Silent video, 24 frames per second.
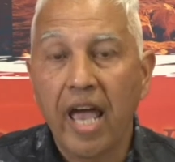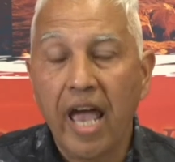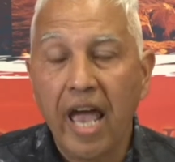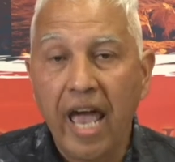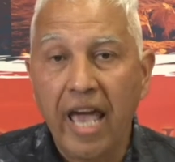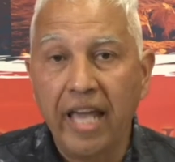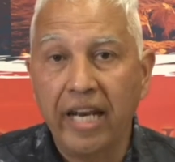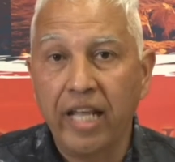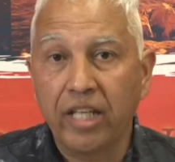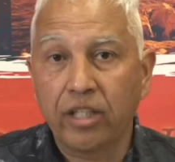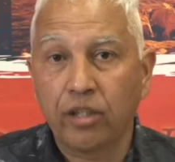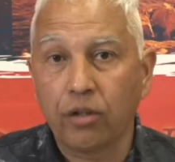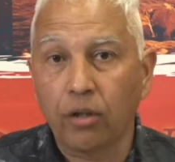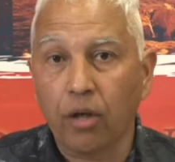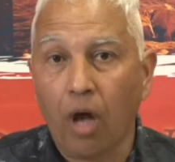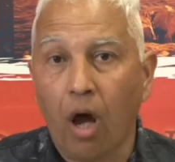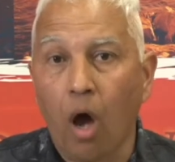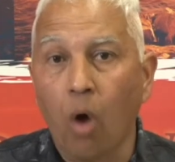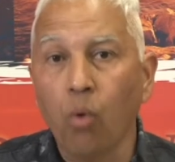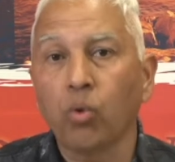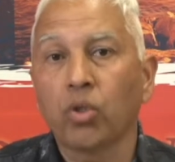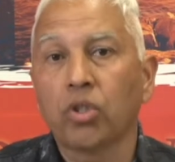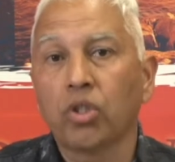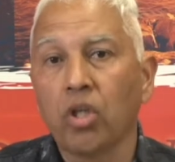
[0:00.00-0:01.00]
And it's
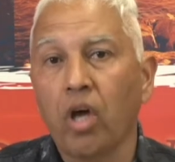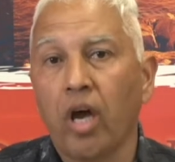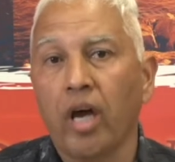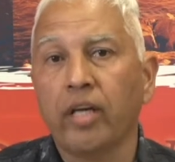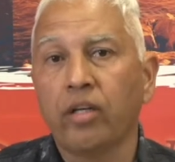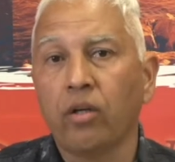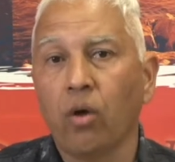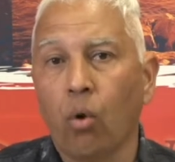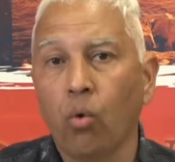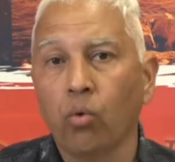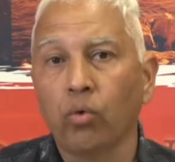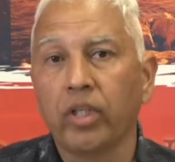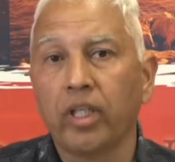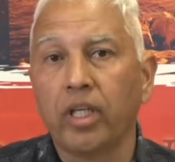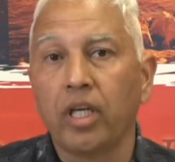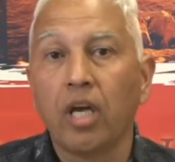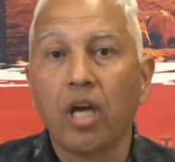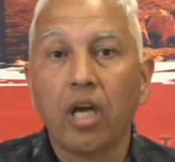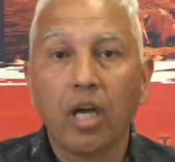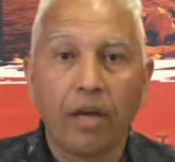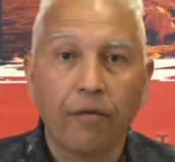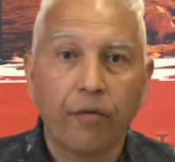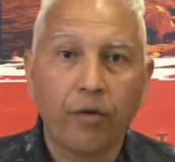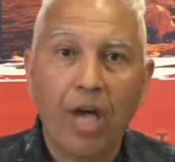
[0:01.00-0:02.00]
outside only.
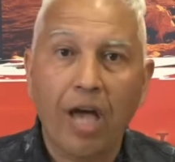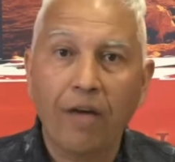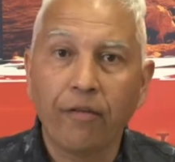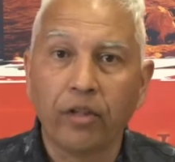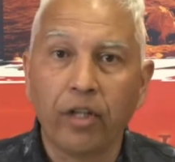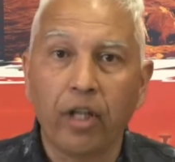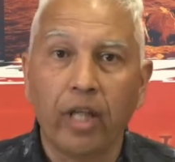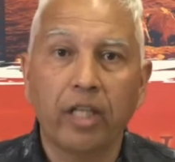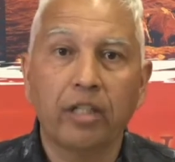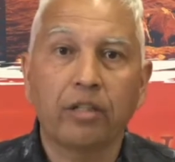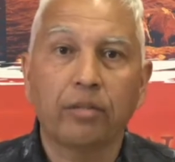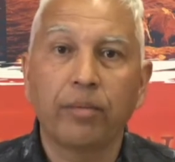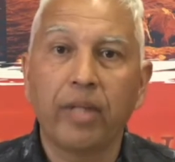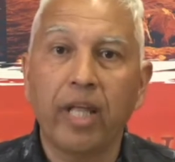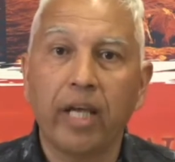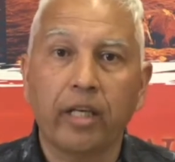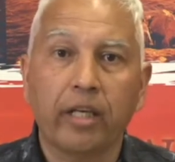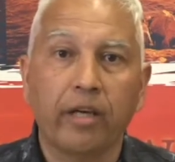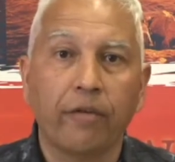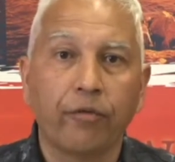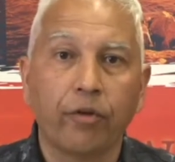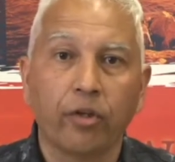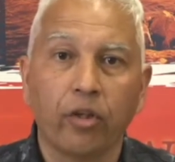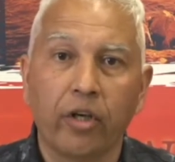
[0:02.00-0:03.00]
If you have a nice
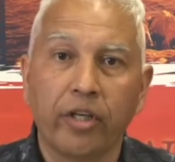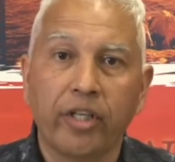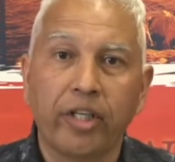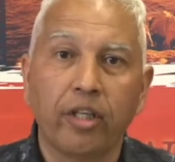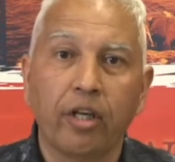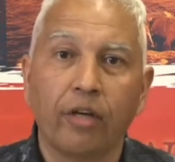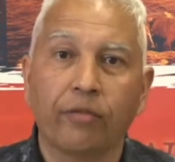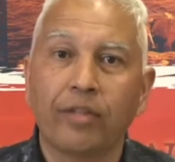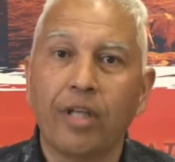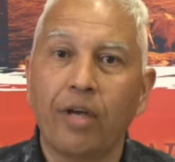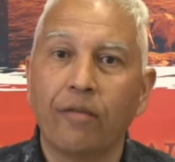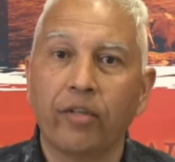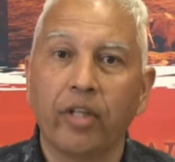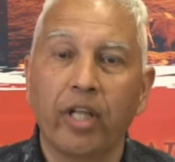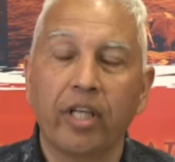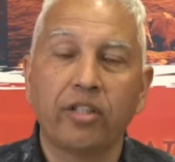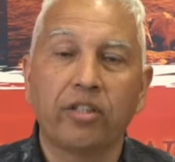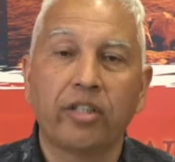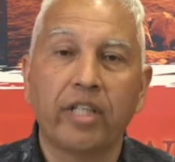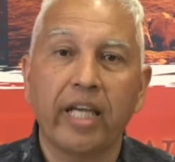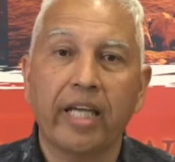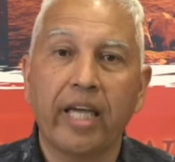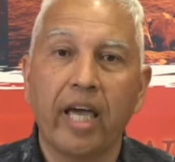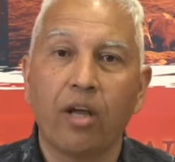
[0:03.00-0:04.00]
deck, if you're lucky enough to have a nice
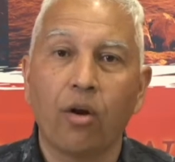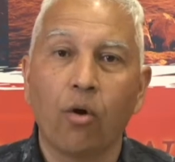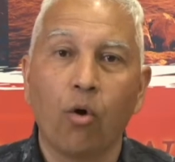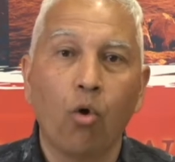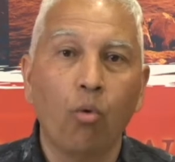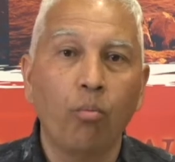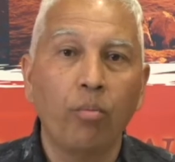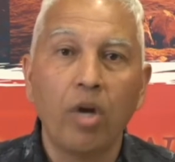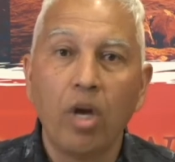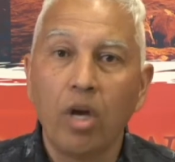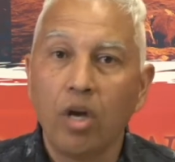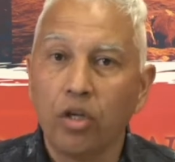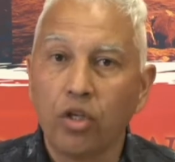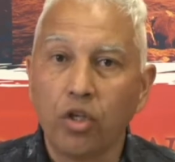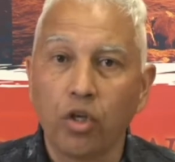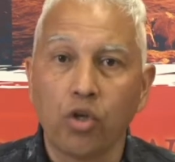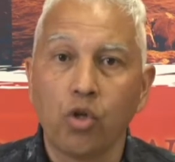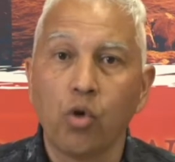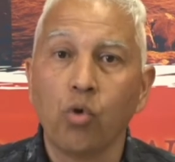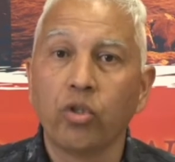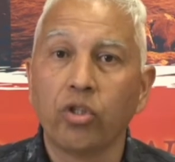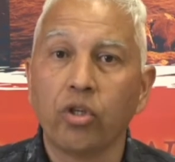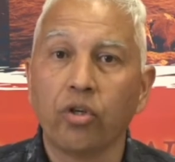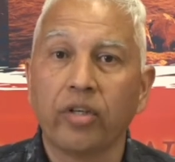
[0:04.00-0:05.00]
deck at home, you
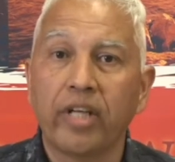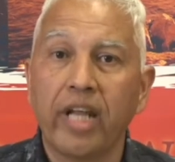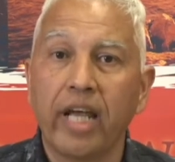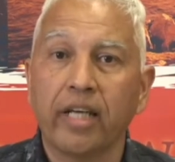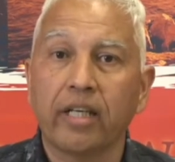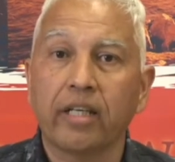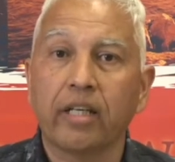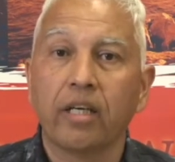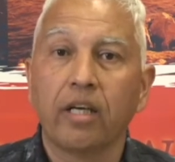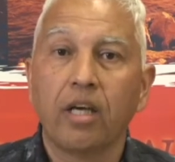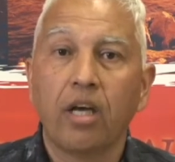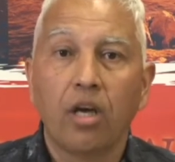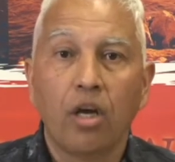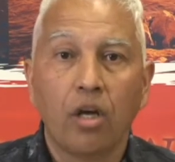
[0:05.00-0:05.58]
use your deck.